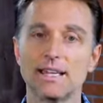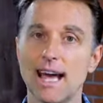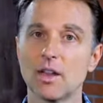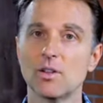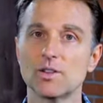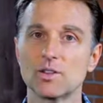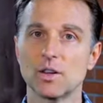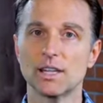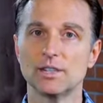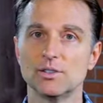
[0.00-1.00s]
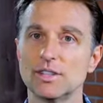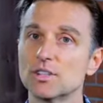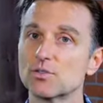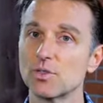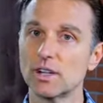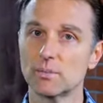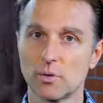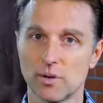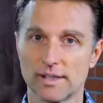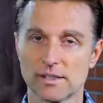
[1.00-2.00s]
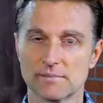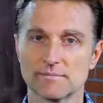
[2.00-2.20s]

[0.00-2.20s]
Now let's show you how to do the adrenal points.